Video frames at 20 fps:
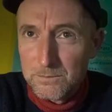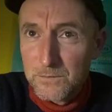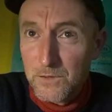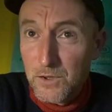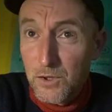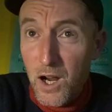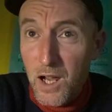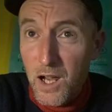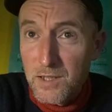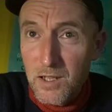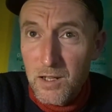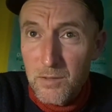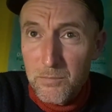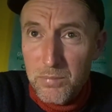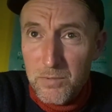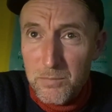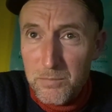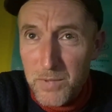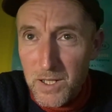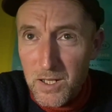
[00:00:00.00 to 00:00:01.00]
dries up
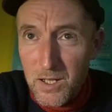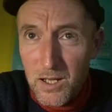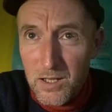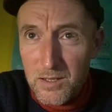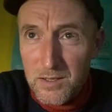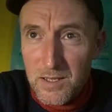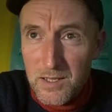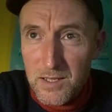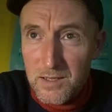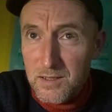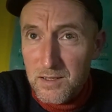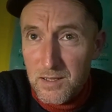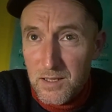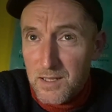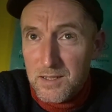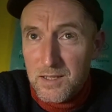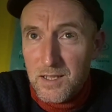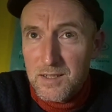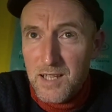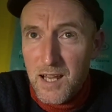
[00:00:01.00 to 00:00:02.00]
because
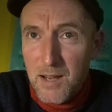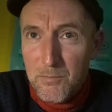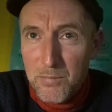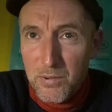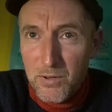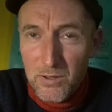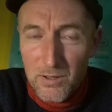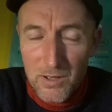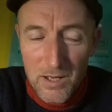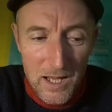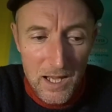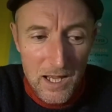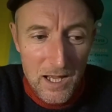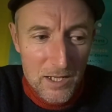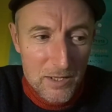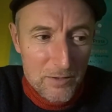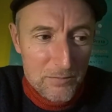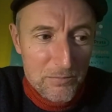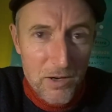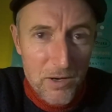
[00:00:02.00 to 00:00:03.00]
it's a sample
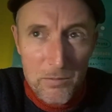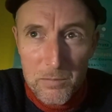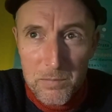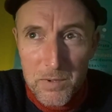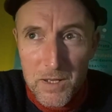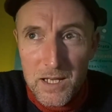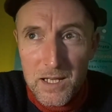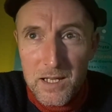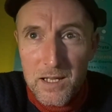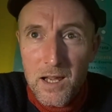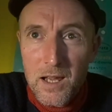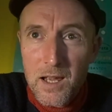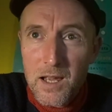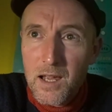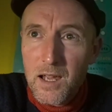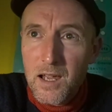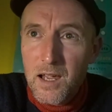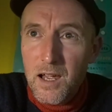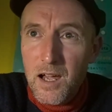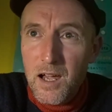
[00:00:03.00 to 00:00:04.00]
and probably
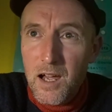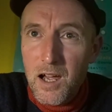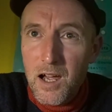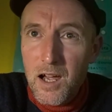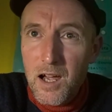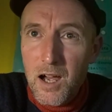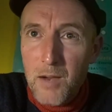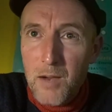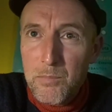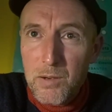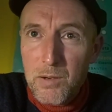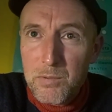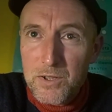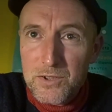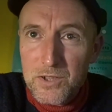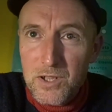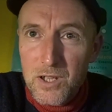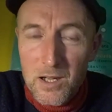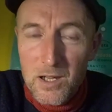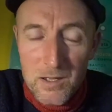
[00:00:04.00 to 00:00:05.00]
a
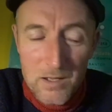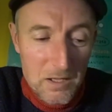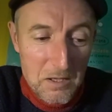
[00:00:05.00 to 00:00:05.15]
publisher